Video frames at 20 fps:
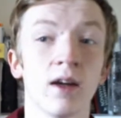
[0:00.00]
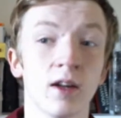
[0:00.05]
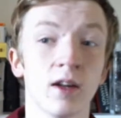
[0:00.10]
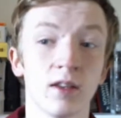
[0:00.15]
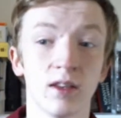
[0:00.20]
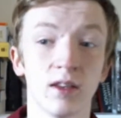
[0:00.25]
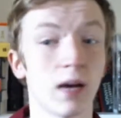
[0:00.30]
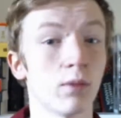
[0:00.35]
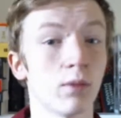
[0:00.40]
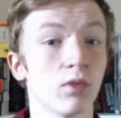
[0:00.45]

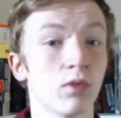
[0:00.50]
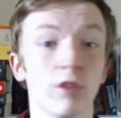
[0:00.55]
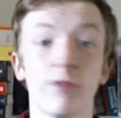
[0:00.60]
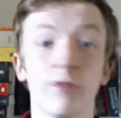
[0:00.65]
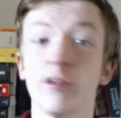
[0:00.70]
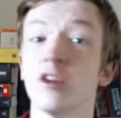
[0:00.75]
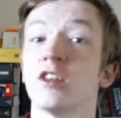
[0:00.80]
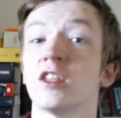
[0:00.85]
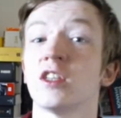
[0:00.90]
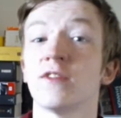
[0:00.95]
that that was the
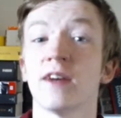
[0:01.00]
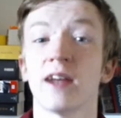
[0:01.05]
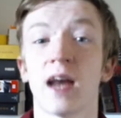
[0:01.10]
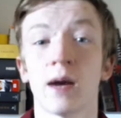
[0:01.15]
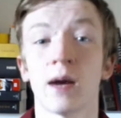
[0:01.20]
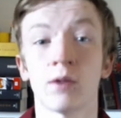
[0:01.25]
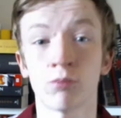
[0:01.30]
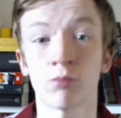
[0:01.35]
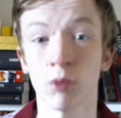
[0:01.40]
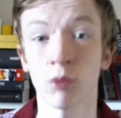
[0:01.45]
first event I
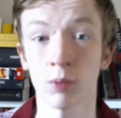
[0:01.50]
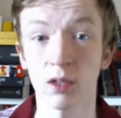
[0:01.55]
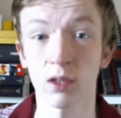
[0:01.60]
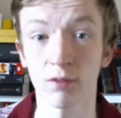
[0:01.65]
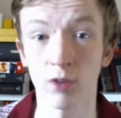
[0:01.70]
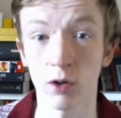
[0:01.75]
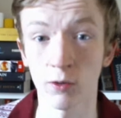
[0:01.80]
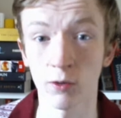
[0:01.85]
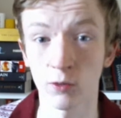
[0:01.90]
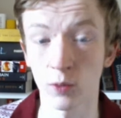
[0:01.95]
was properly
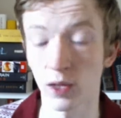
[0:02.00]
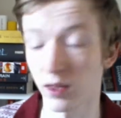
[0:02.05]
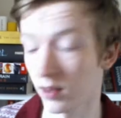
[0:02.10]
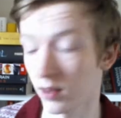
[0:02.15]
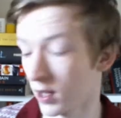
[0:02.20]
involved with.